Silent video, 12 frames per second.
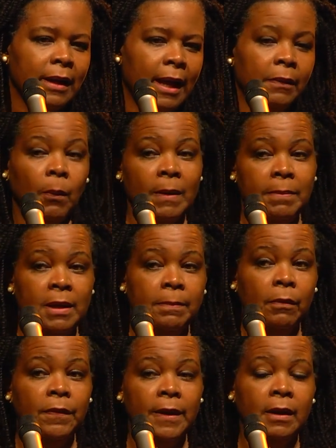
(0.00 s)
and the way
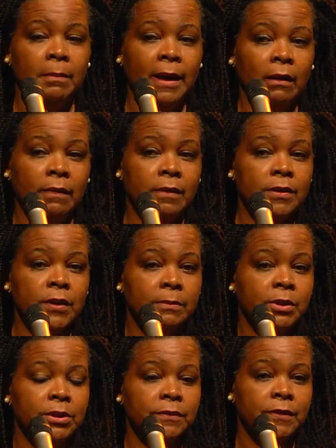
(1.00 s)
people think about the
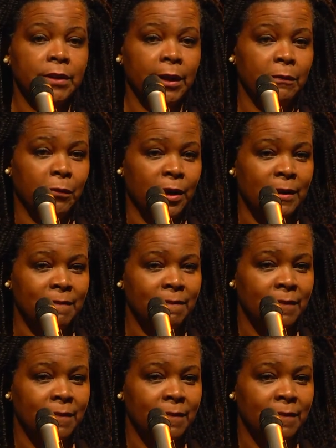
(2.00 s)
subject of slavery.